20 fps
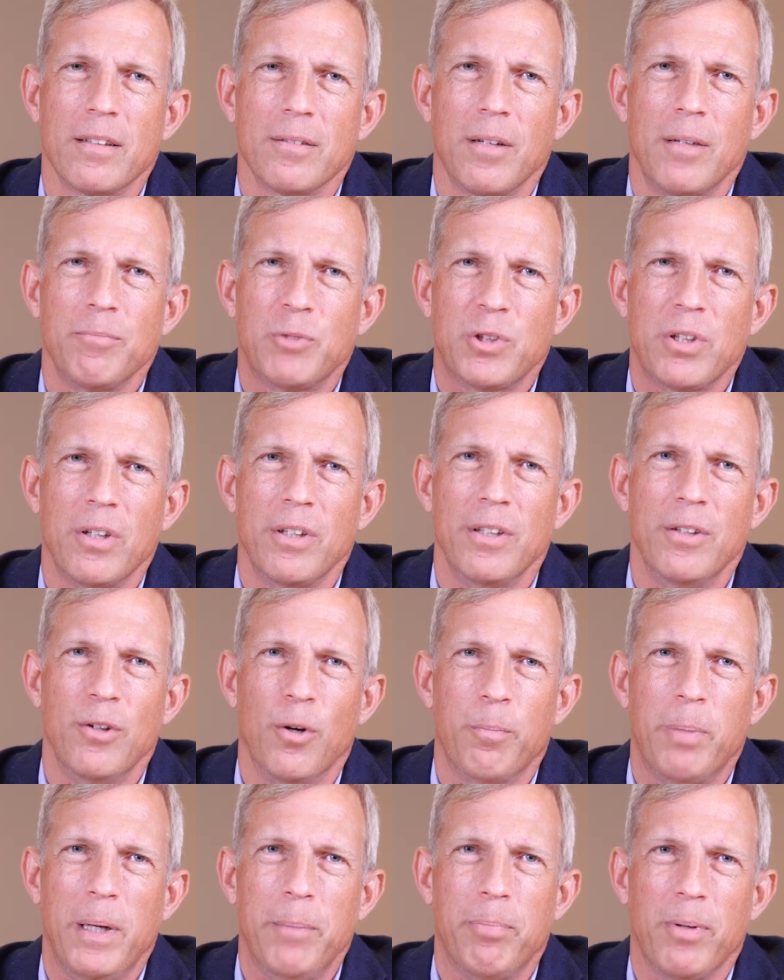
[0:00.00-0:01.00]
Yeah. I'm sure you
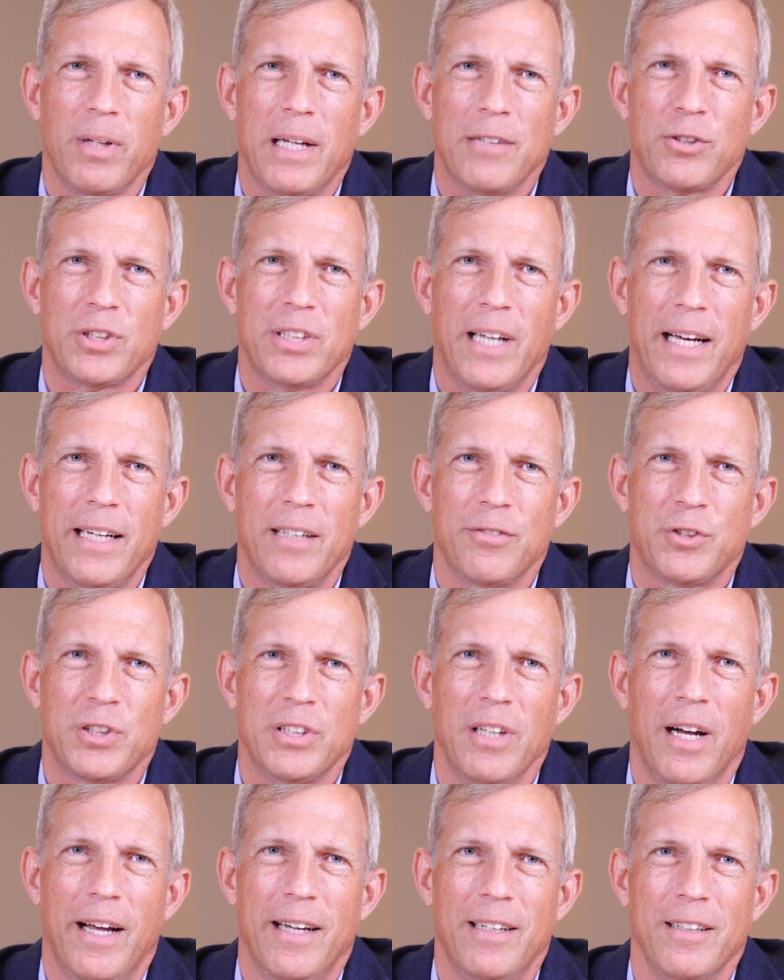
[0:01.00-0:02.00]
know people outside of
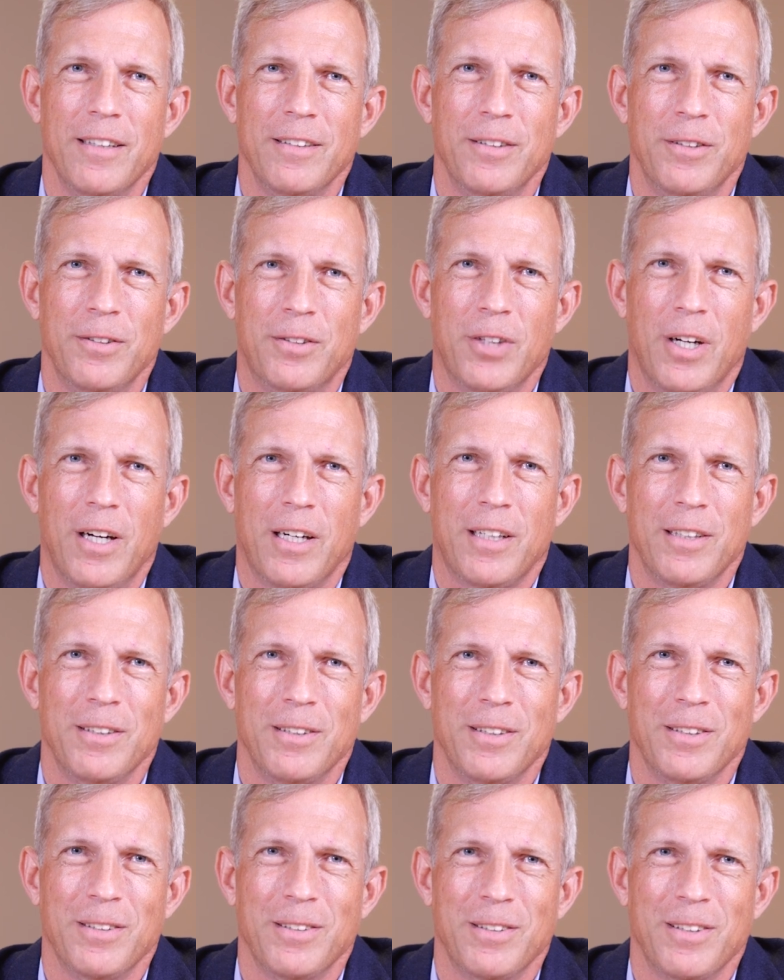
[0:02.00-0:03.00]
Schneider and you talking
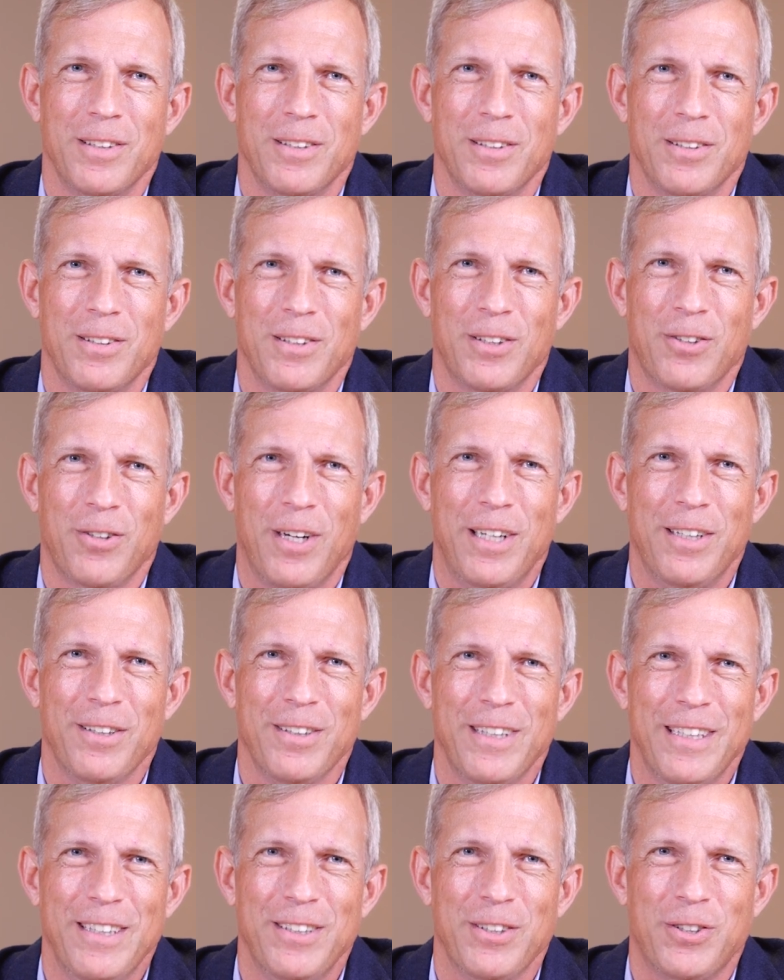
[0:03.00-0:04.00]
to the, the
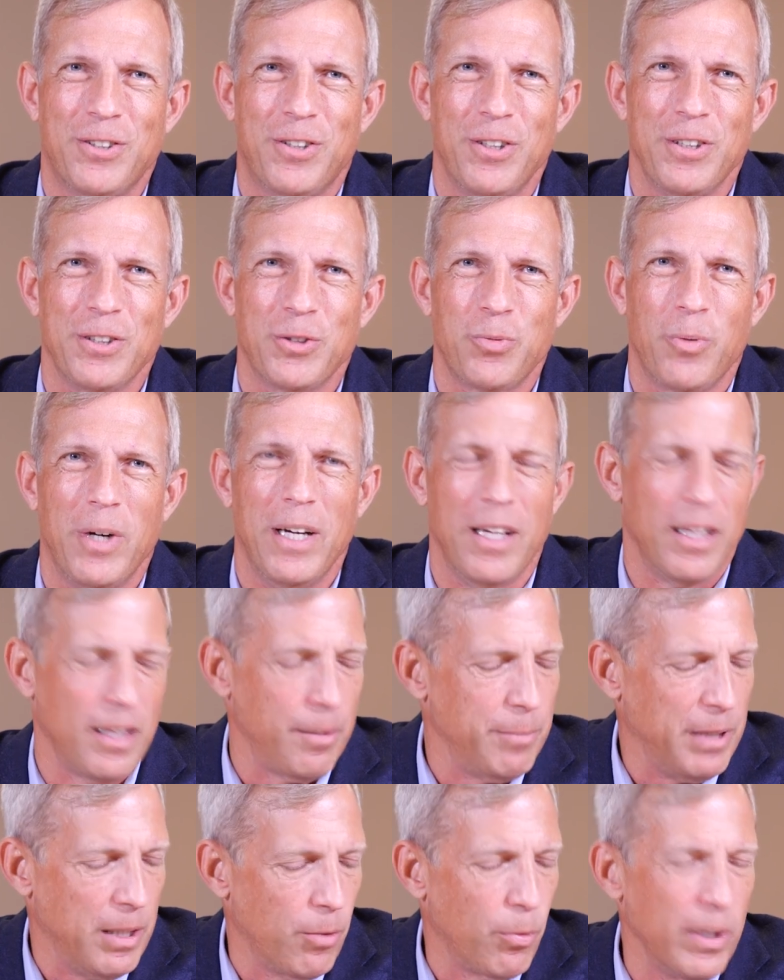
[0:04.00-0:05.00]
greater industry as well.
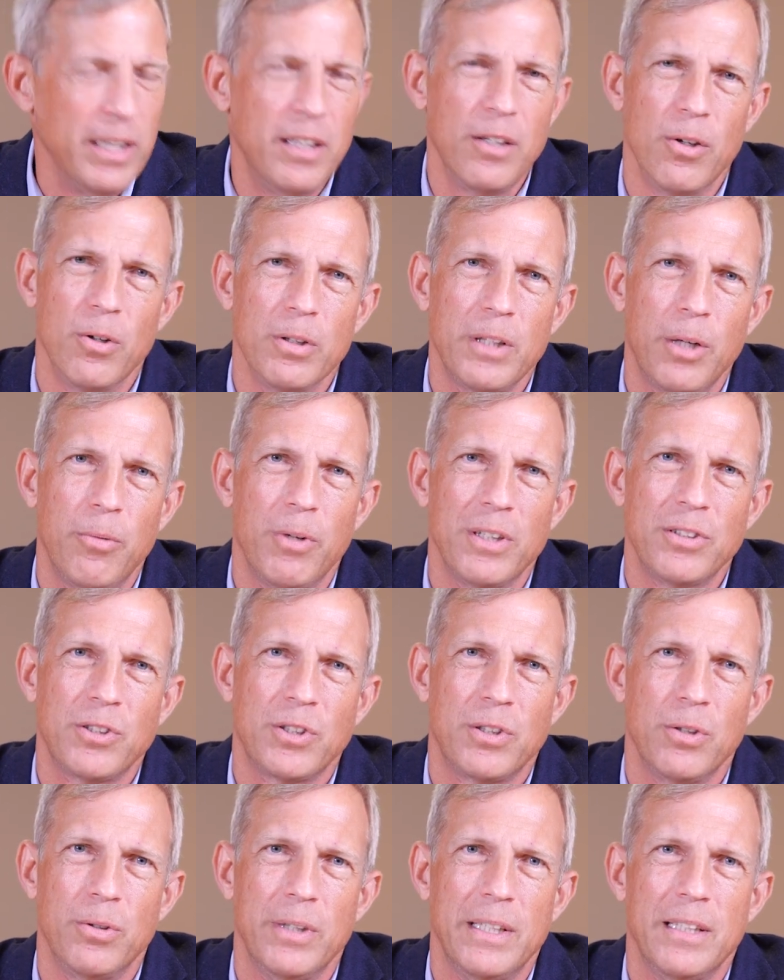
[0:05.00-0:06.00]
I mean, are we the only
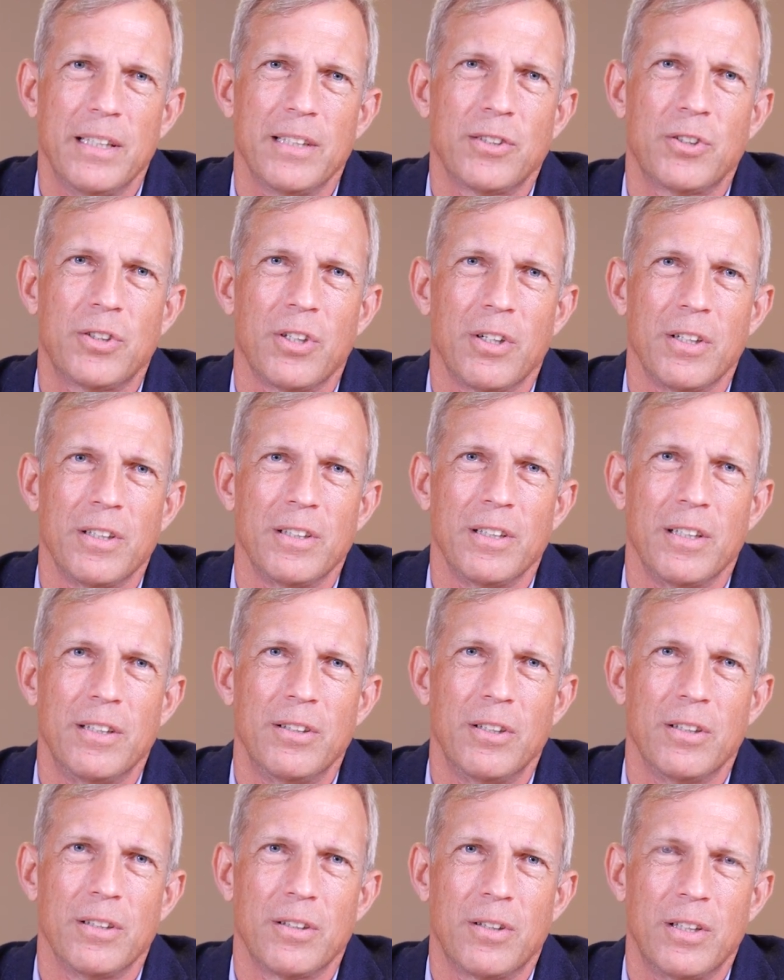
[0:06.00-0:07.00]
ones doing this, or
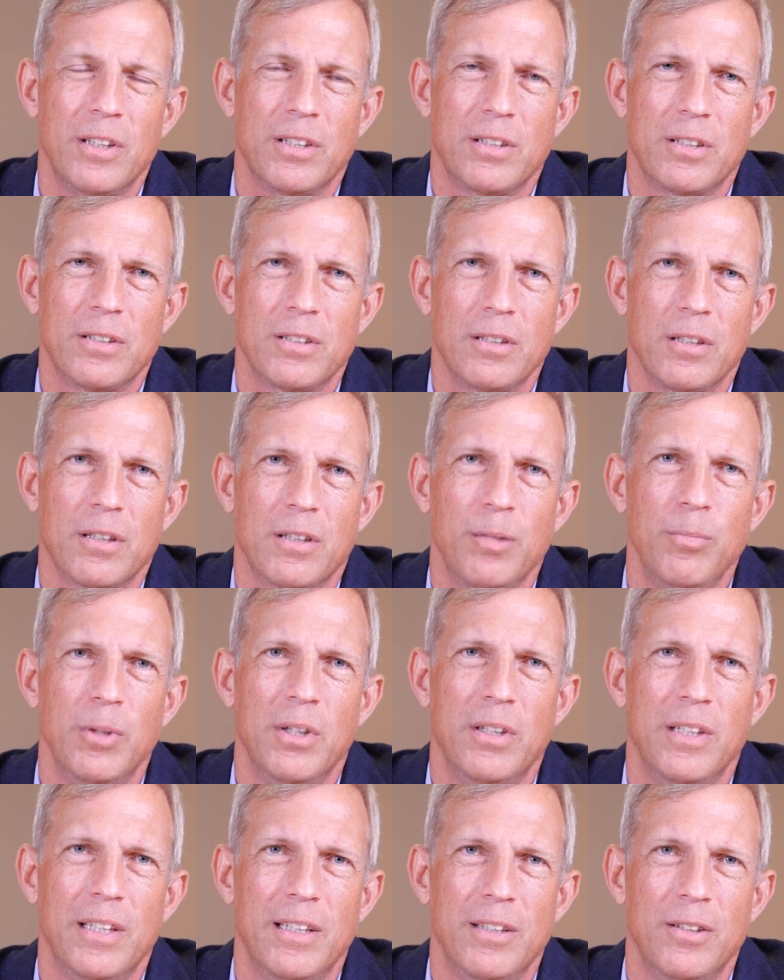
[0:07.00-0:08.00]
in your, these, the
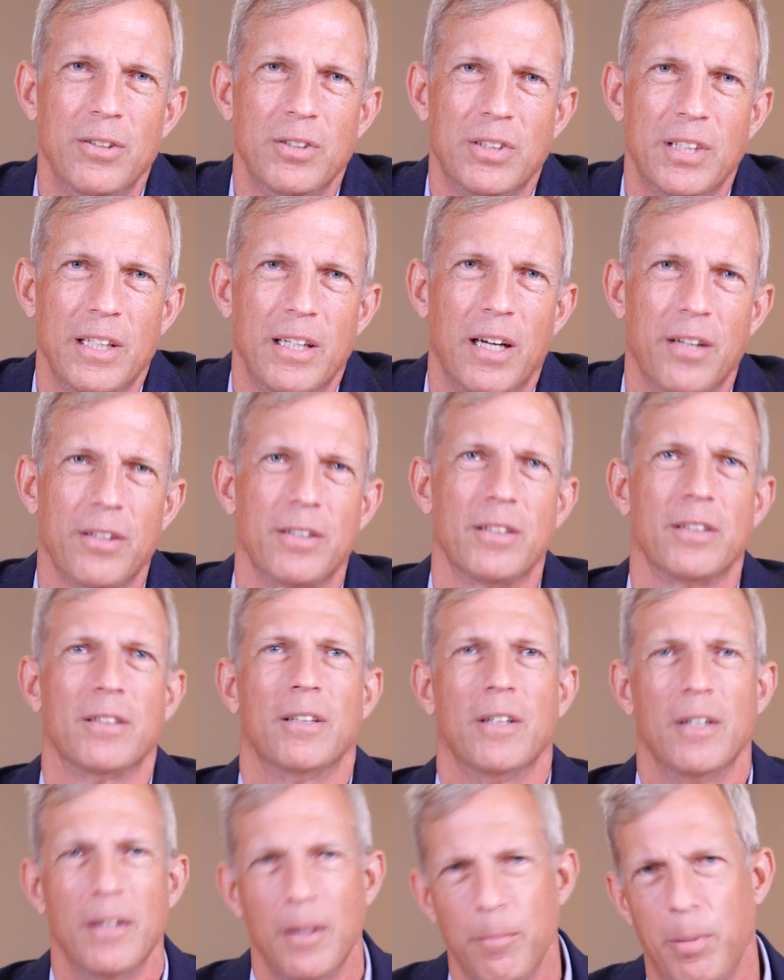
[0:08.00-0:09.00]
community, do you see
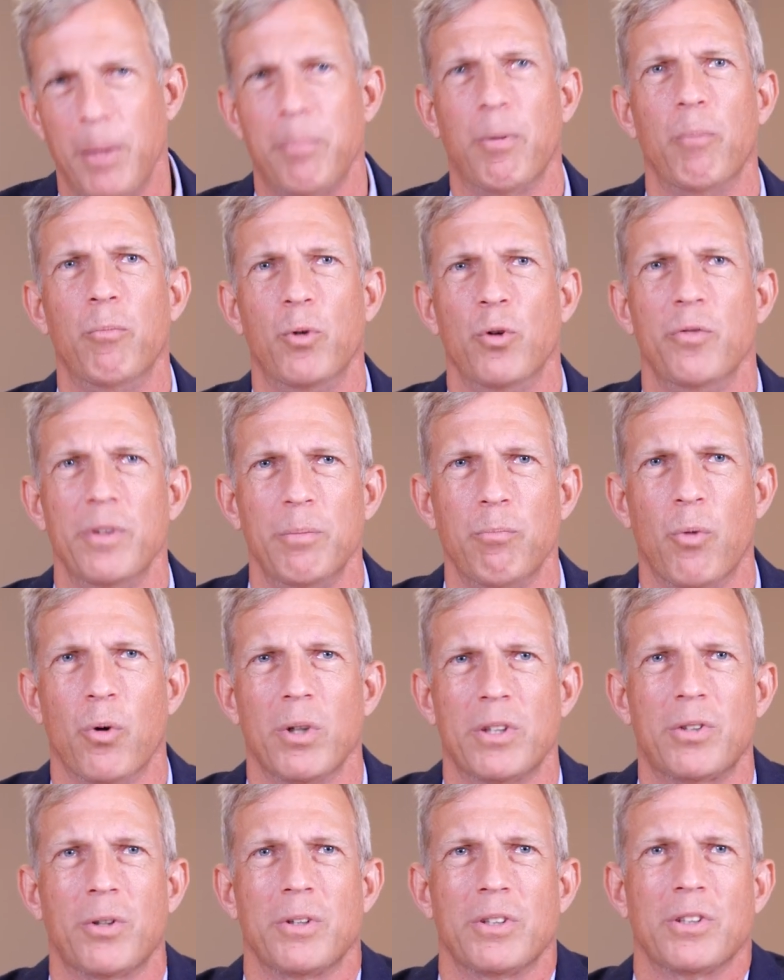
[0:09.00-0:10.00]
other people moving
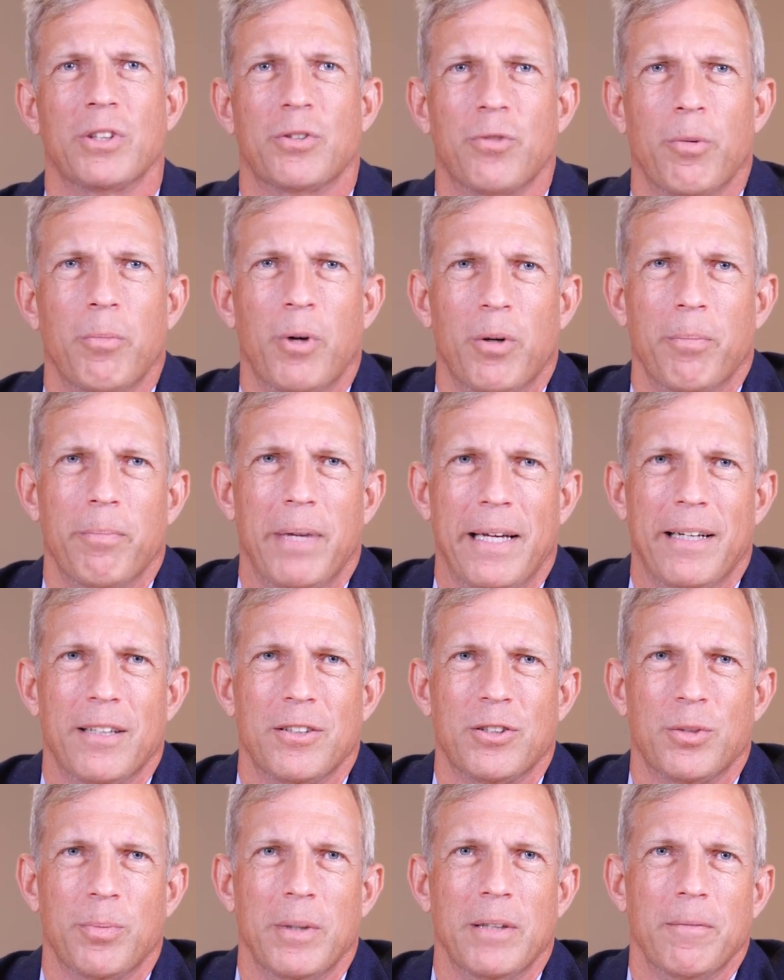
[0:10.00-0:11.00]
more towards this remote
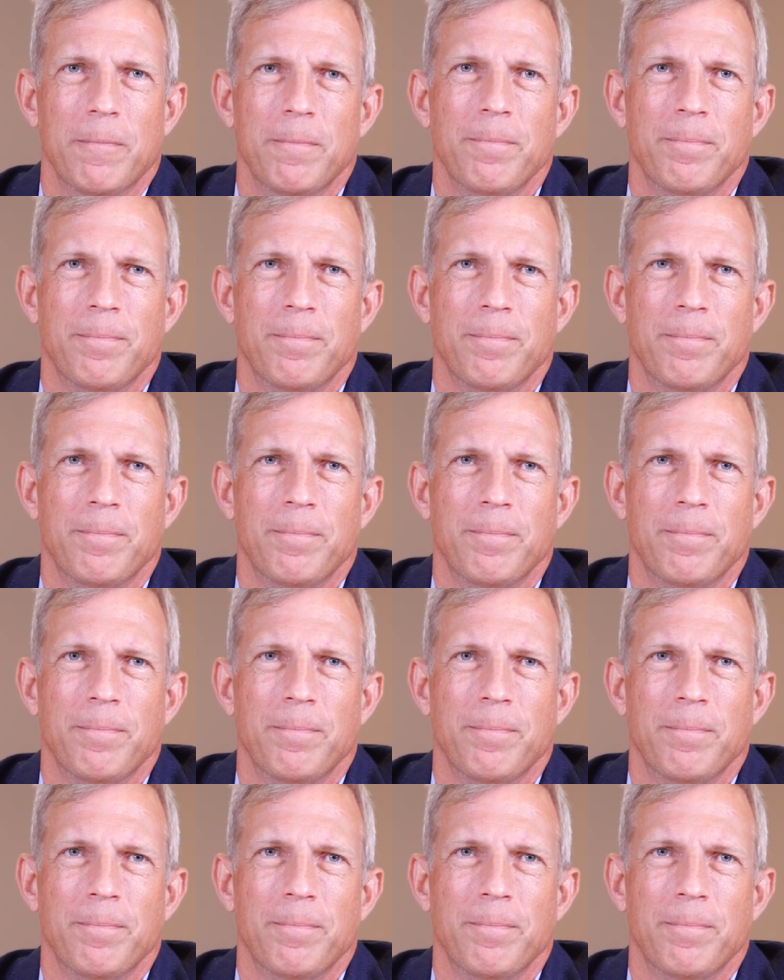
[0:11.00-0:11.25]
management?